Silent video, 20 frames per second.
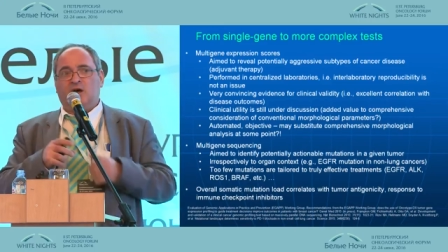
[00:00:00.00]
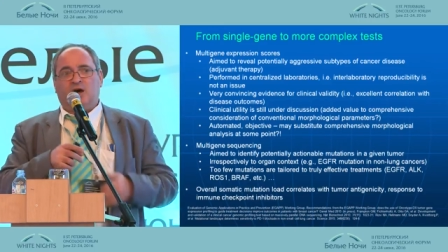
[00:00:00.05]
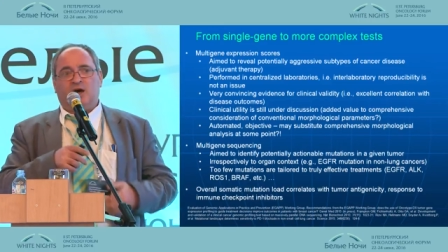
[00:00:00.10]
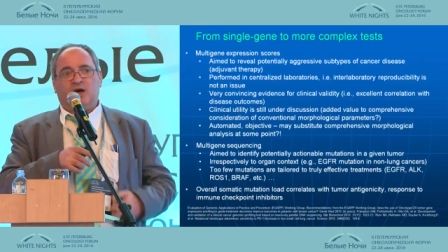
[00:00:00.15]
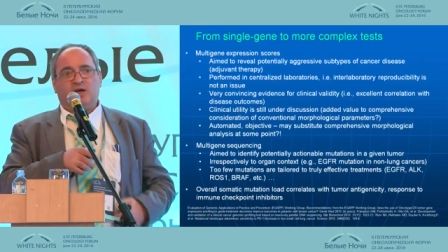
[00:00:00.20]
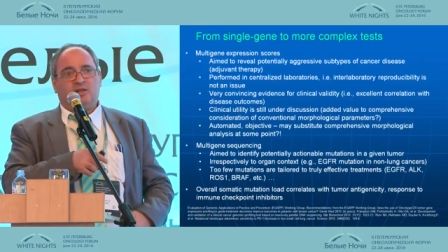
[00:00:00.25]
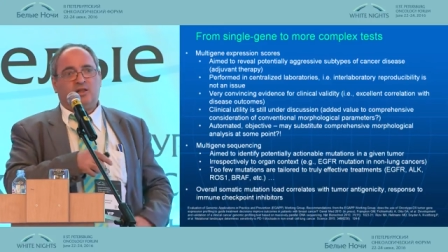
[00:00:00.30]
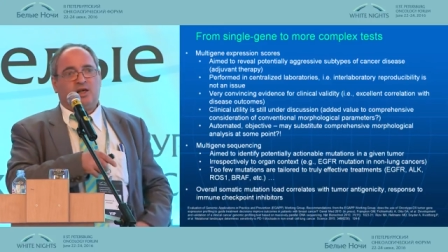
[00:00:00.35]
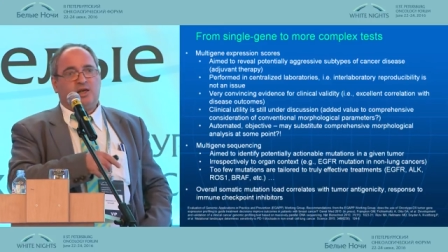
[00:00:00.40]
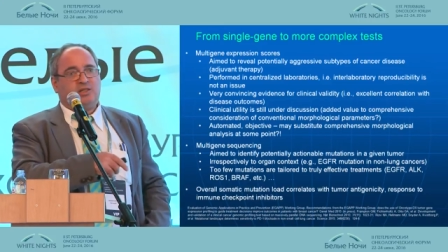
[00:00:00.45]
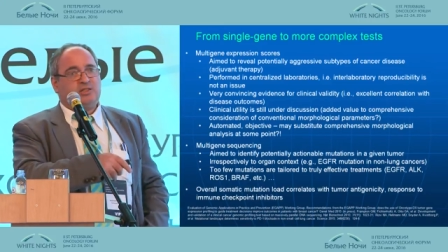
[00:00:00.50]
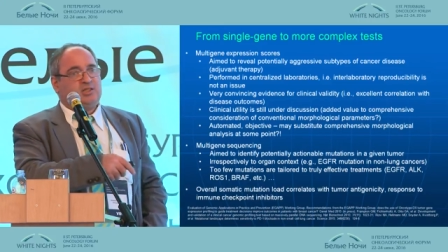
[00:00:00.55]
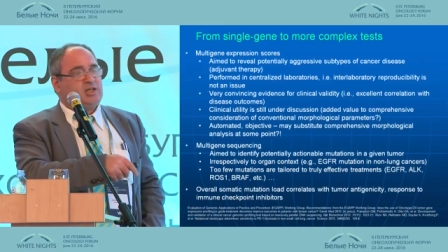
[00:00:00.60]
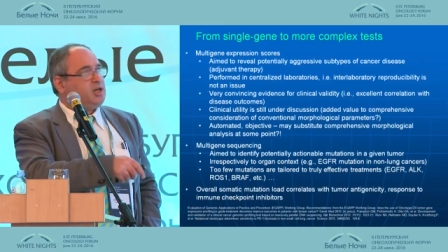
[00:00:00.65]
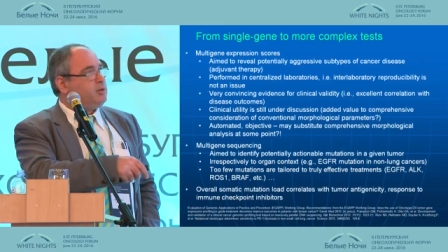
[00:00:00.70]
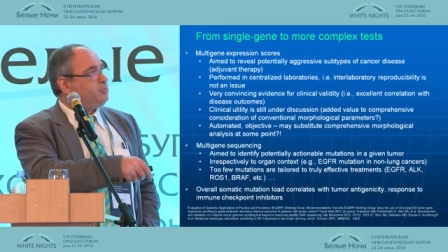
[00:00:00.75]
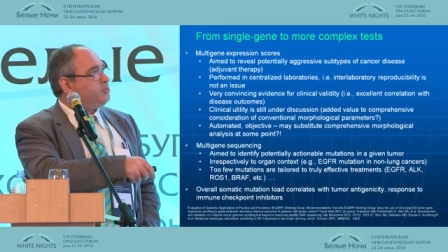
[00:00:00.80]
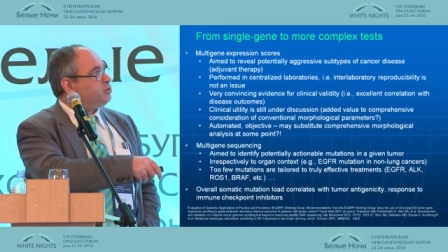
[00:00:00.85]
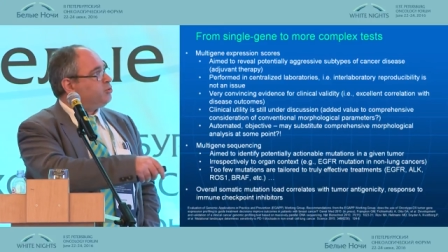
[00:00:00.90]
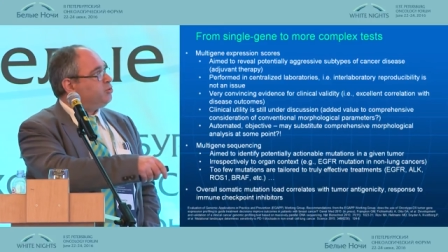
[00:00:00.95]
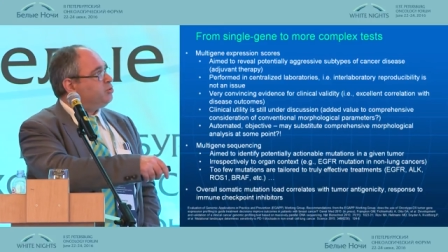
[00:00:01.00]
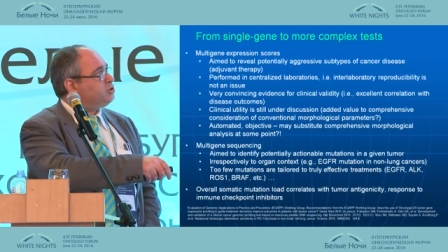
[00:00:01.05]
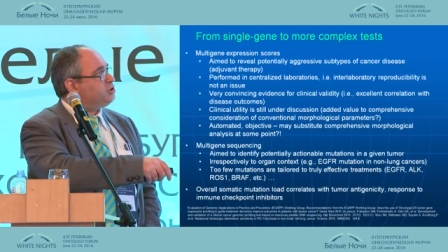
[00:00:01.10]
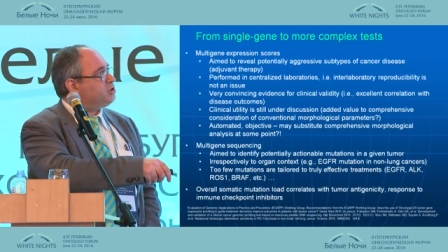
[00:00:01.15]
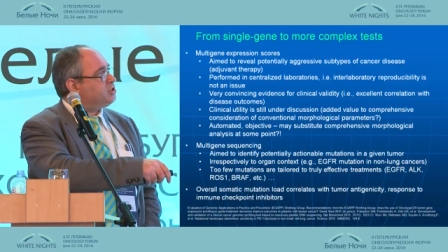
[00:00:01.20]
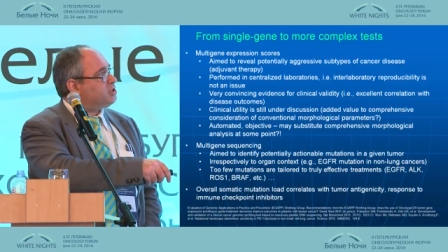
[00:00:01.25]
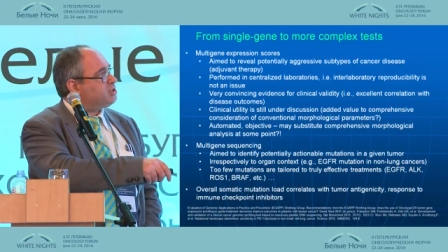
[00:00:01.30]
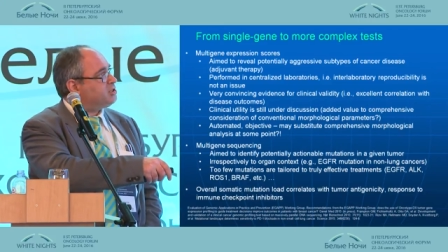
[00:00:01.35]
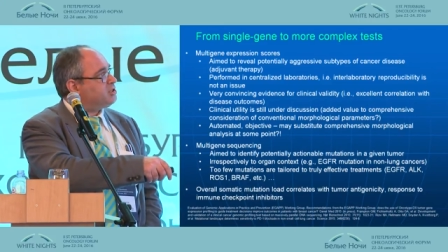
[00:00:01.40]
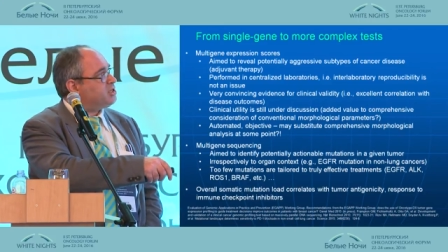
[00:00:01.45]
I like the
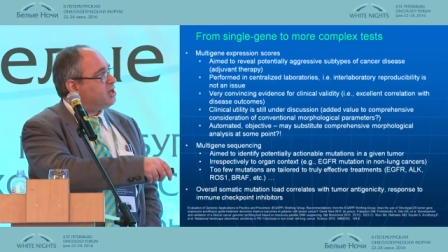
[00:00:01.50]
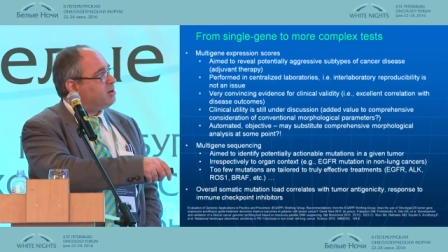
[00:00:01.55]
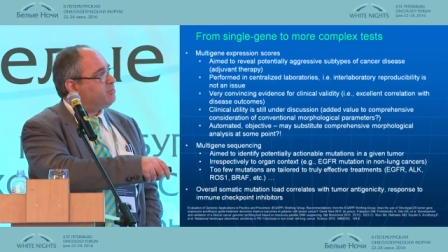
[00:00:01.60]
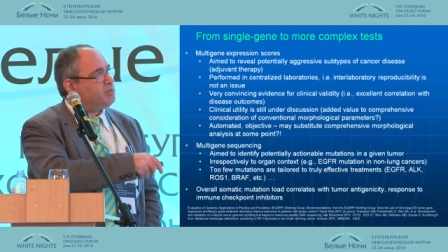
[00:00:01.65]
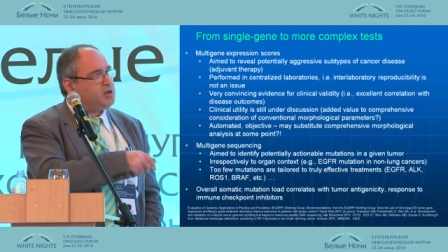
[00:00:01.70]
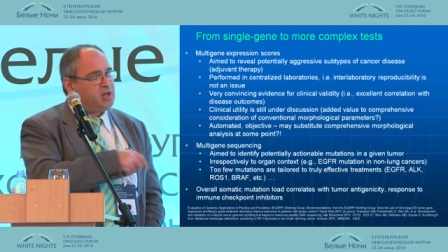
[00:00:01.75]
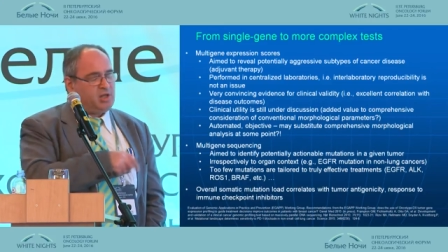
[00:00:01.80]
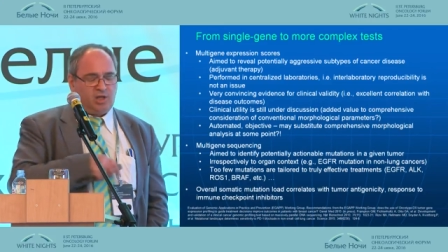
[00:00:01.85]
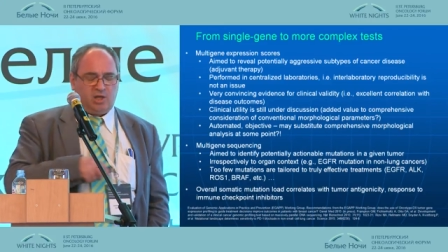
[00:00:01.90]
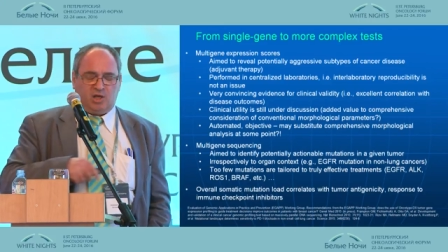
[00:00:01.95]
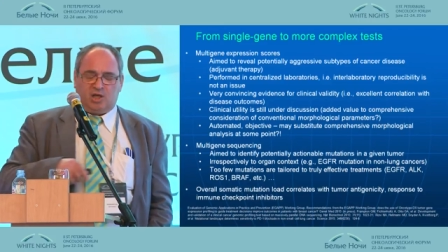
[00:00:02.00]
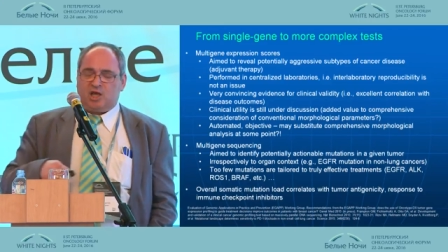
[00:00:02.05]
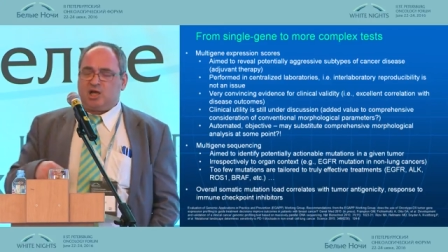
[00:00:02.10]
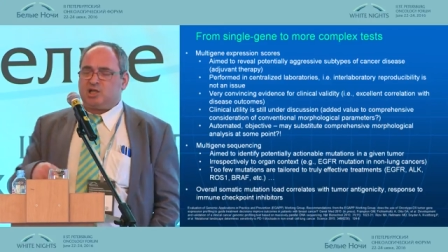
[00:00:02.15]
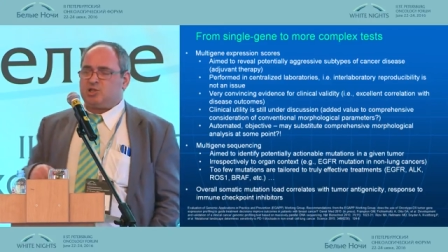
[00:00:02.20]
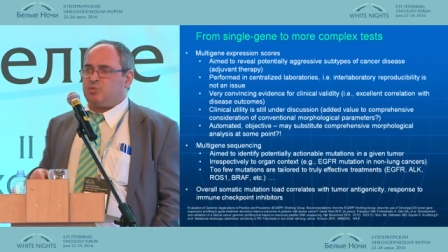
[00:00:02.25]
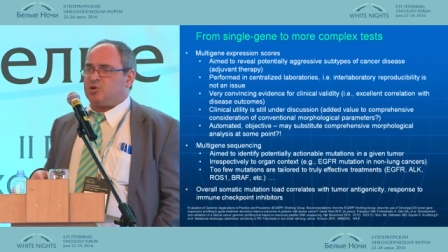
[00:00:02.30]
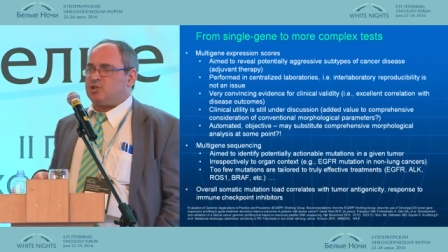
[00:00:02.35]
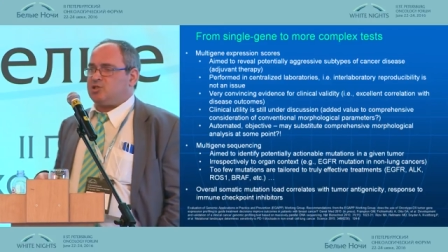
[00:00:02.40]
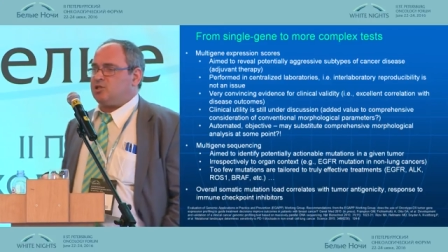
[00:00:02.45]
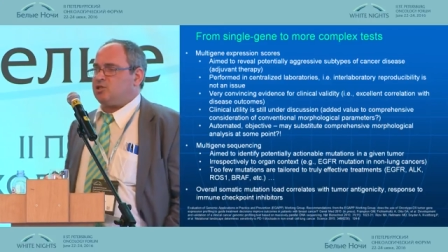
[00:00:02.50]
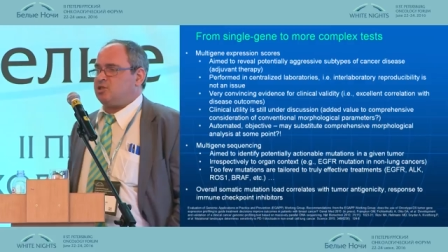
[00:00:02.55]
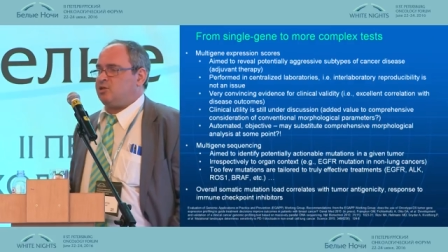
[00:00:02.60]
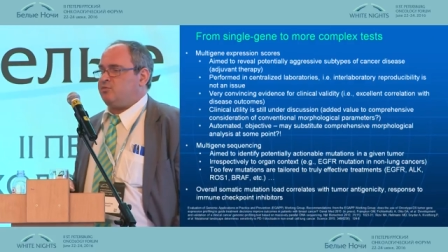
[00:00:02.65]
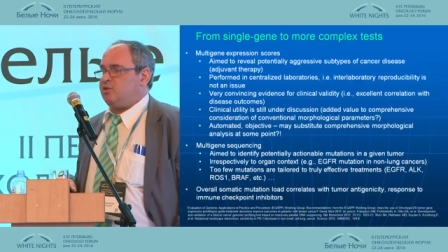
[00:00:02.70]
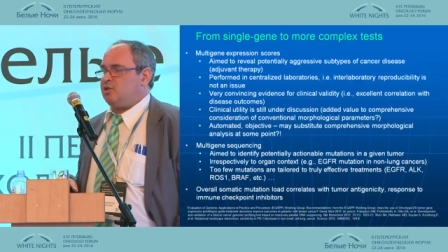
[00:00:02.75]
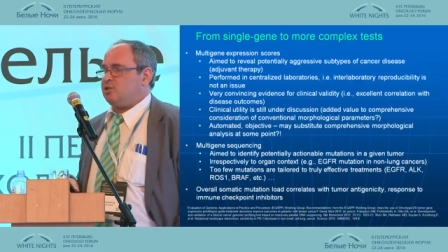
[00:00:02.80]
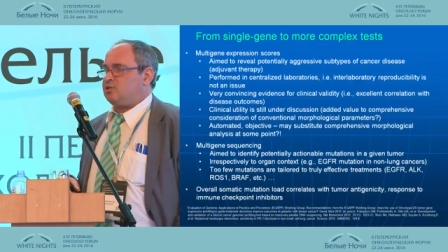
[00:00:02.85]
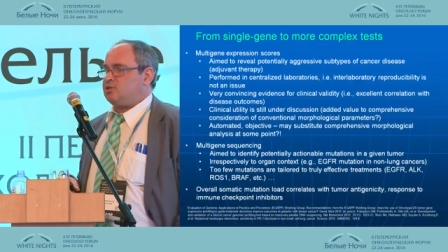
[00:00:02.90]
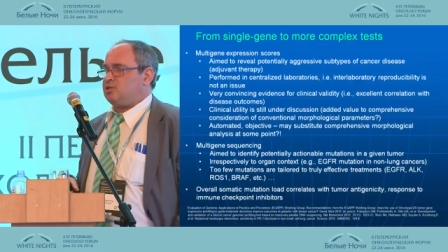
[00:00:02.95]
approach that some experts in the
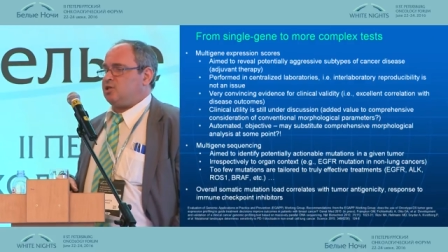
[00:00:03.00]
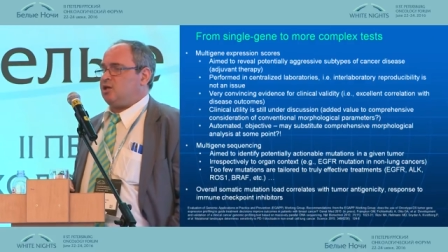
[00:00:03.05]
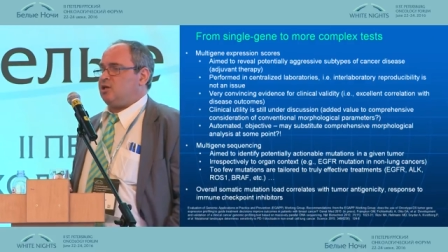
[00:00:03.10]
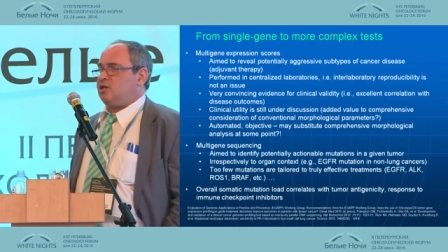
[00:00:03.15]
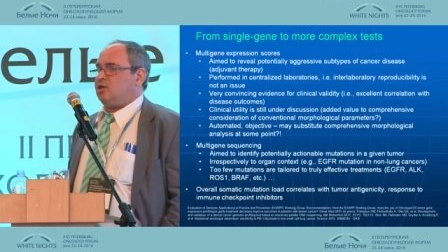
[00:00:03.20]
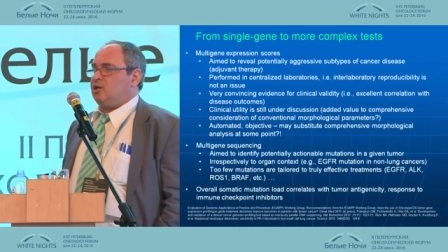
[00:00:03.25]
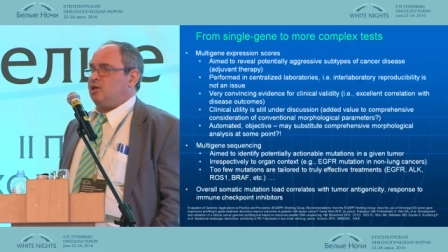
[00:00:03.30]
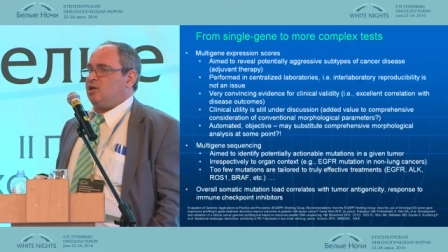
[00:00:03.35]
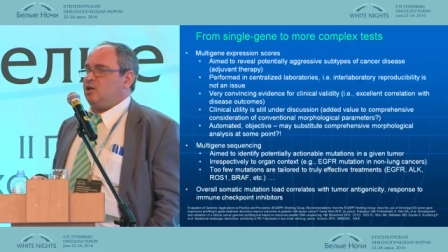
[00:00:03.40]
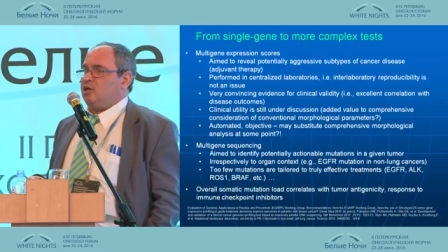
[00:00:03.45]
field say